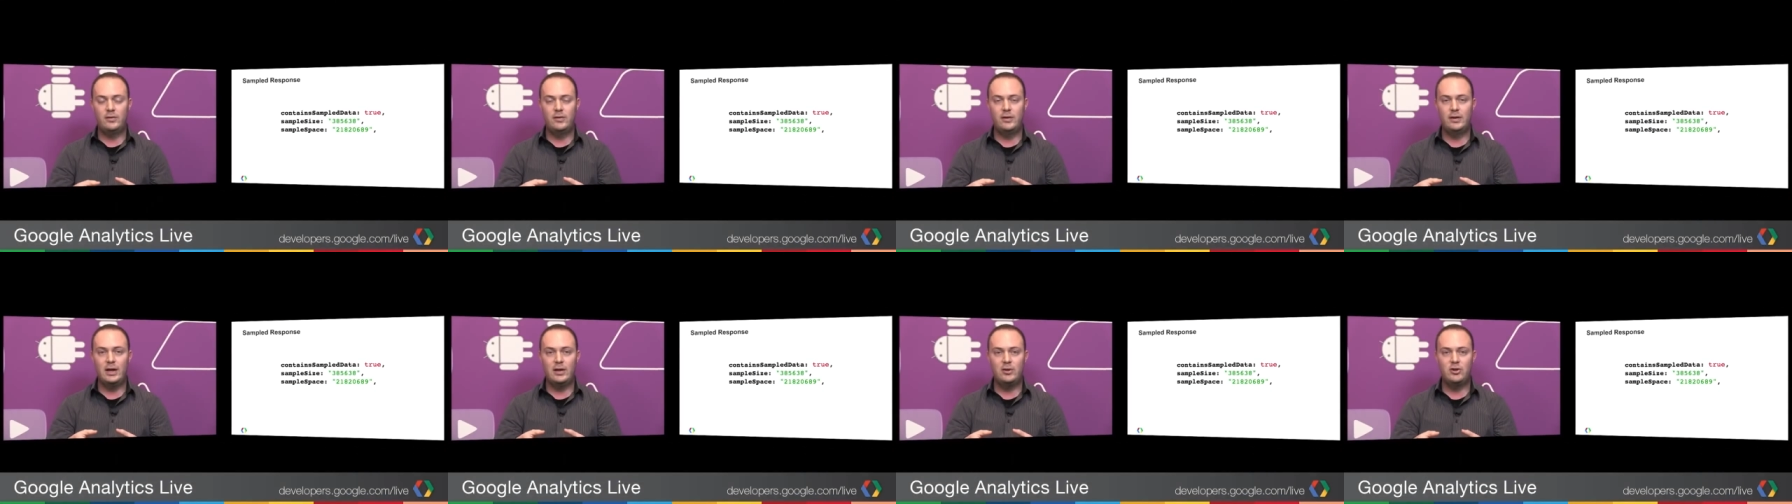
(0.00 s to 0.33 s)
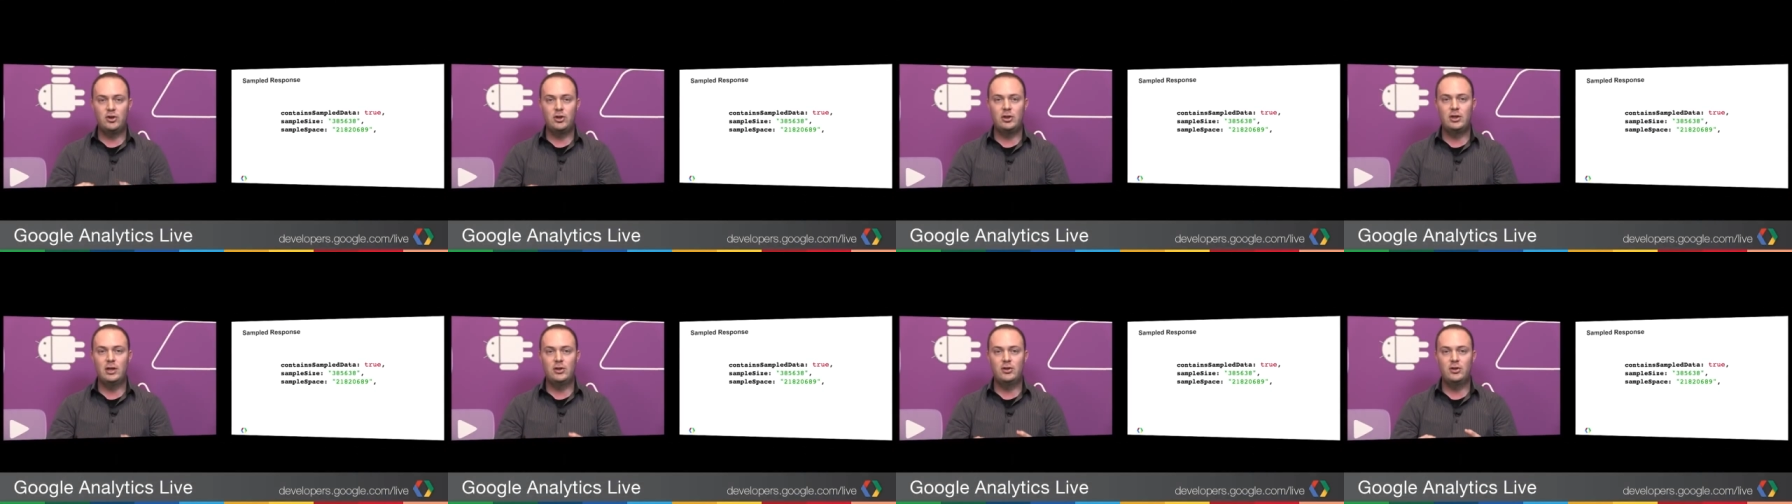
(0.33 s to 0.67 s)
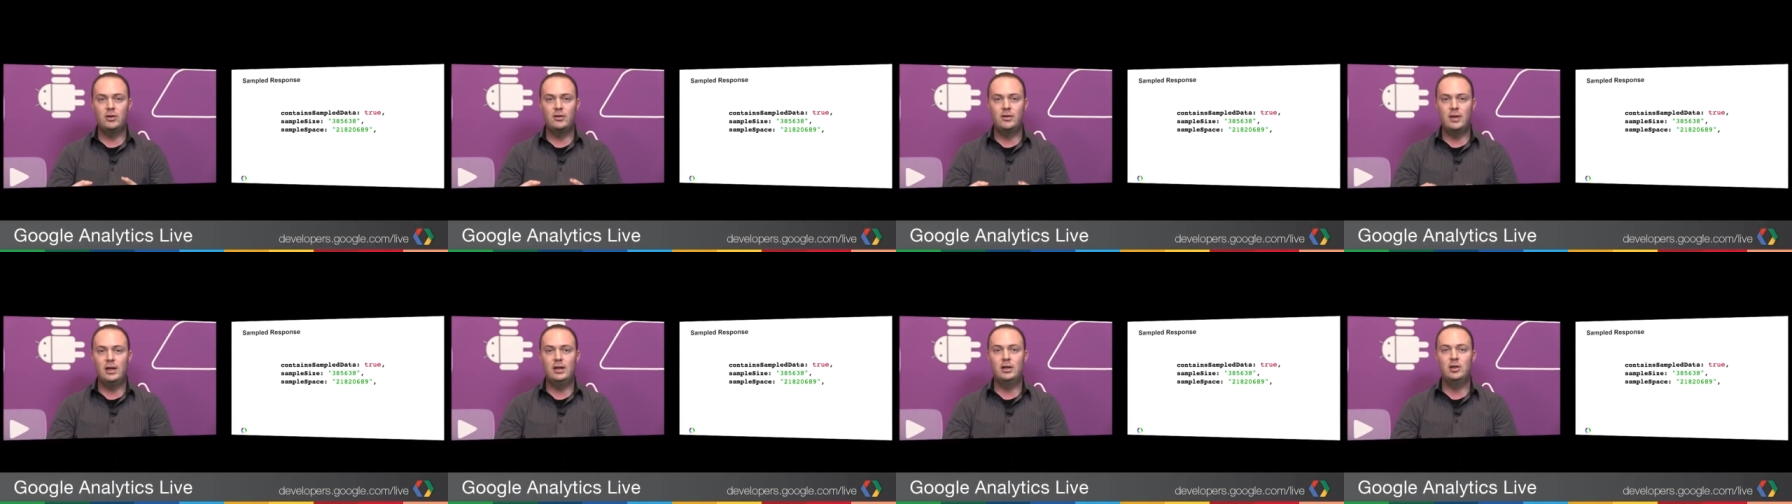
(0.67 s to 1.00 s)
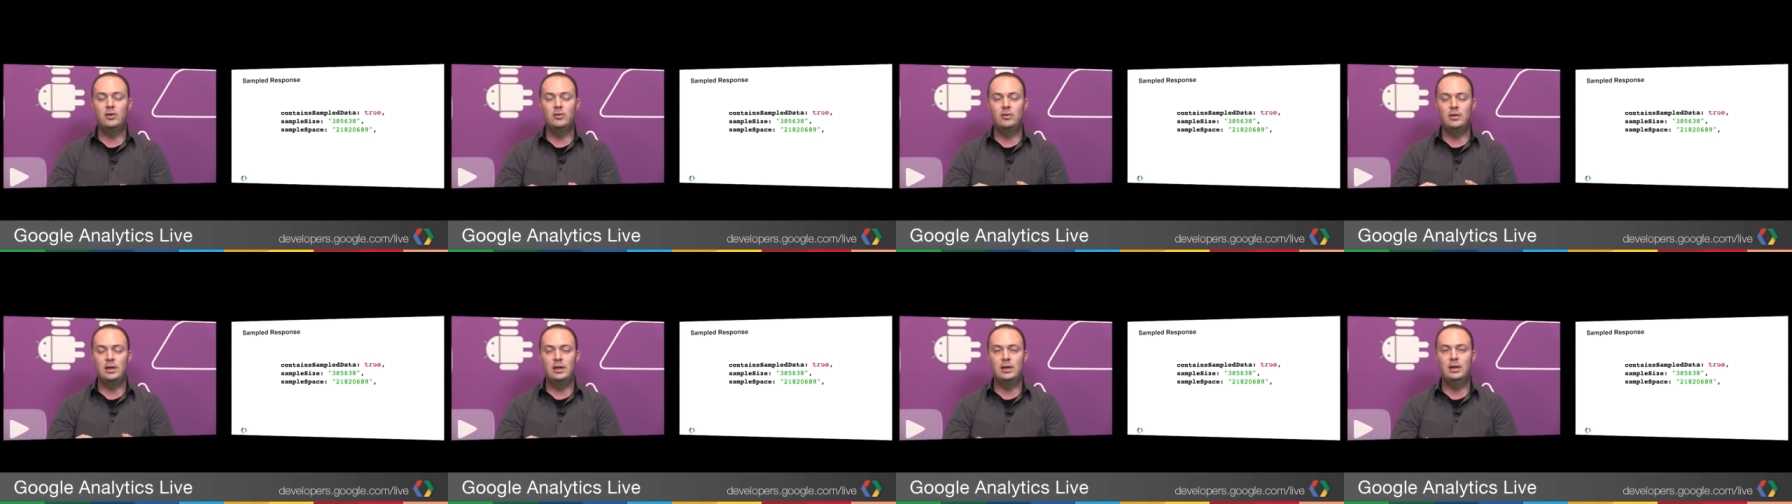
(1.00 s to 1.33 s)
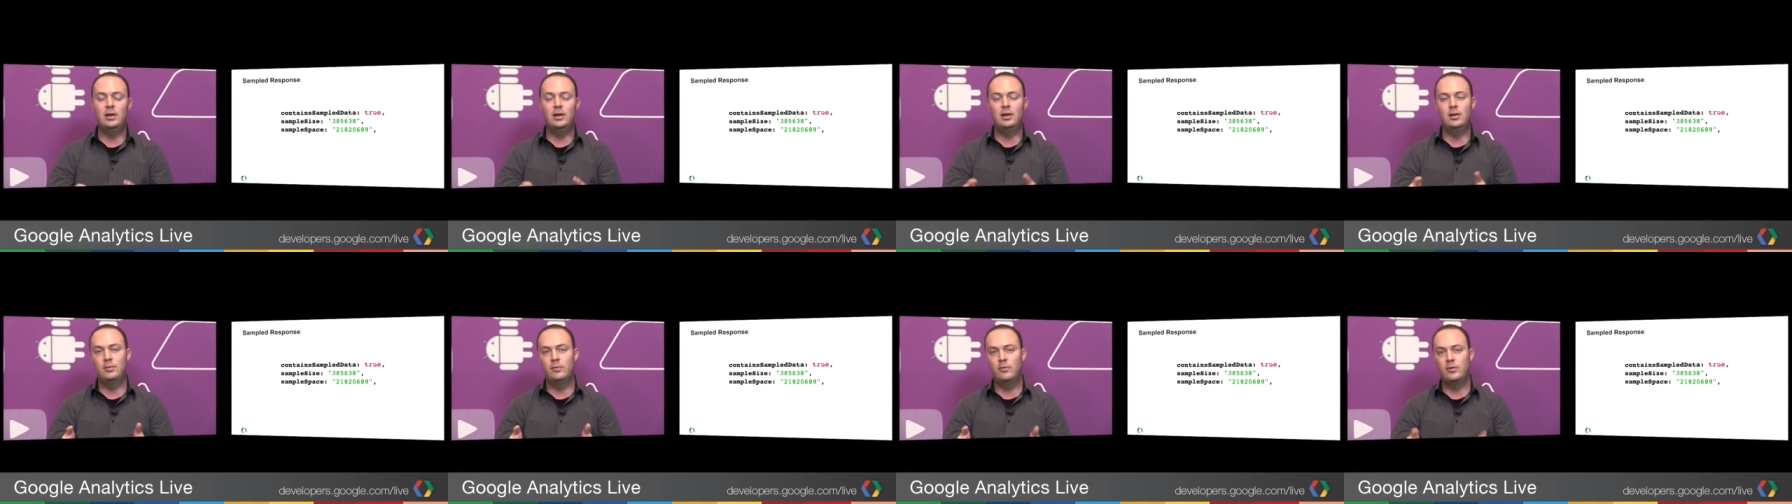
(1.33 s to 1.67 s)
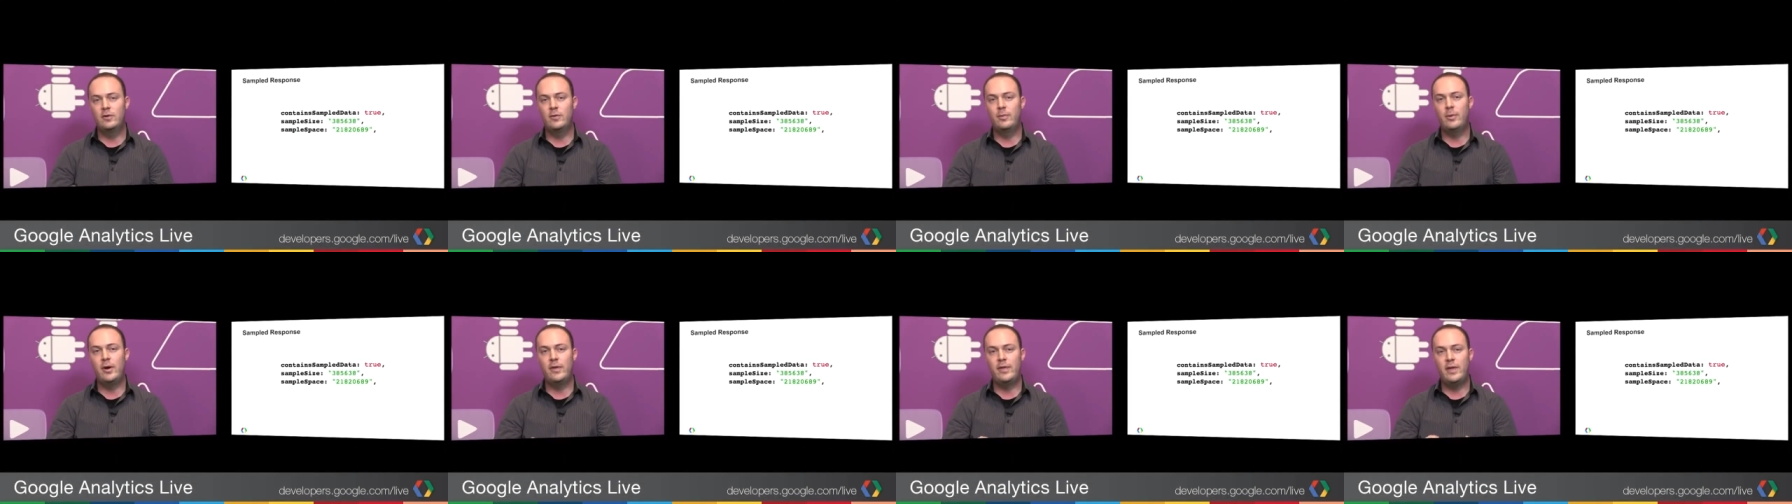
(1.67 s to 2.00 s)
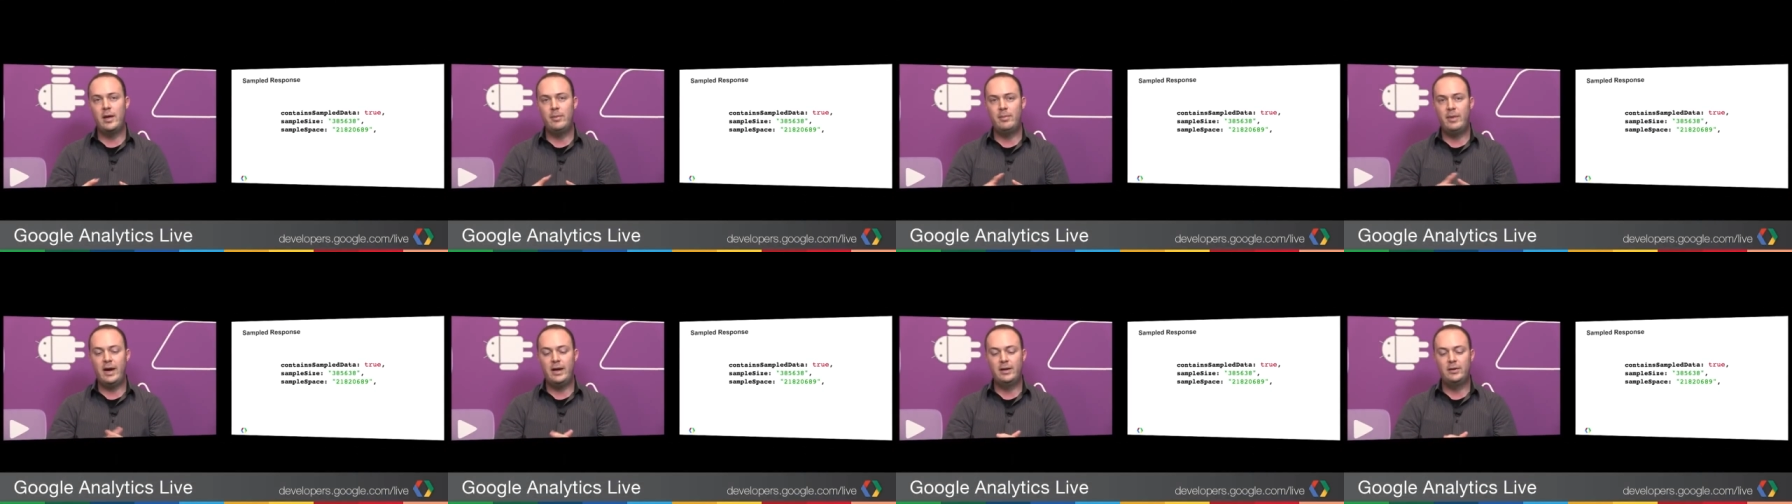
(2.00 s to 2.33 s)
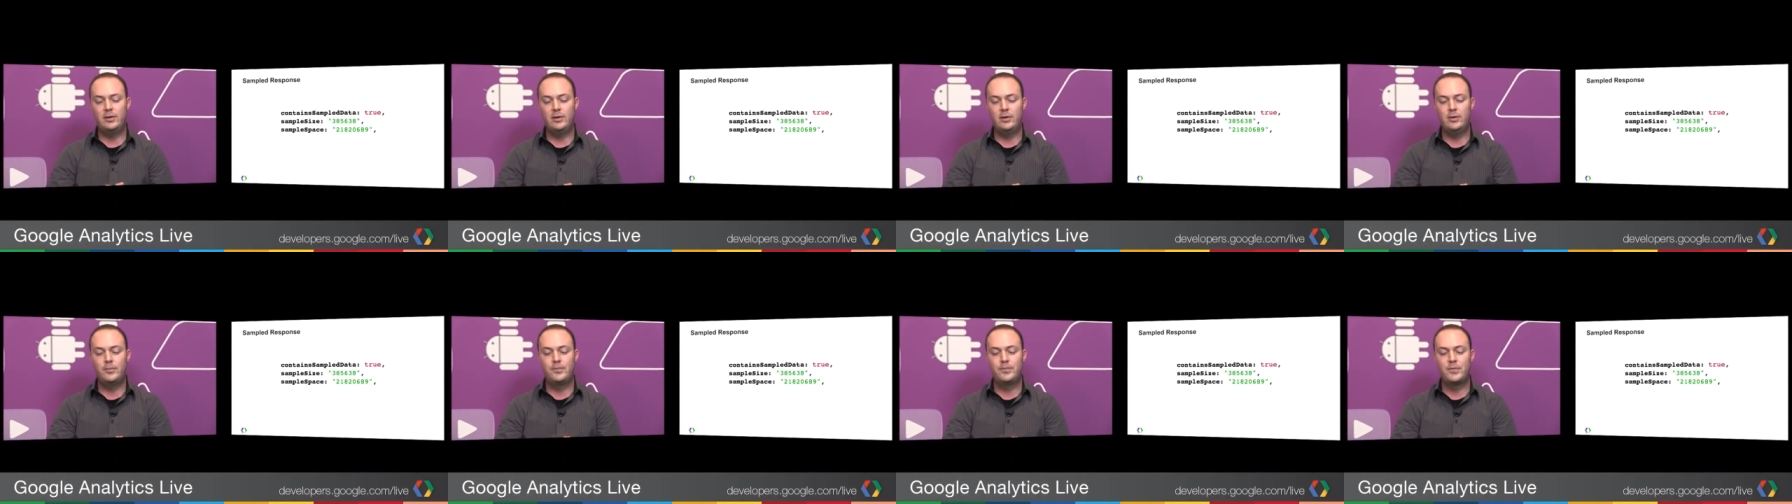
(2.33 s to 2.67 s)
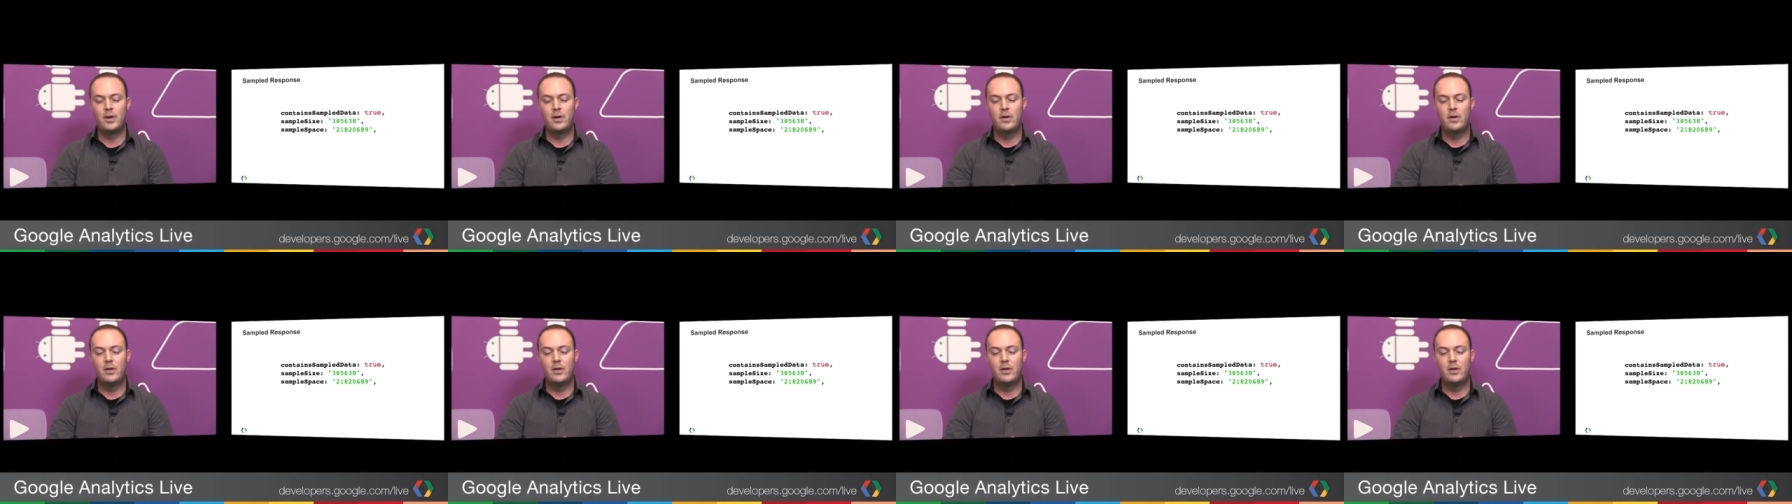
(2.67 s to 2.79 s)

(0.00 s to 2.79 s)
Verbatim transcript: to, get you get you the data you need and respond that back to you.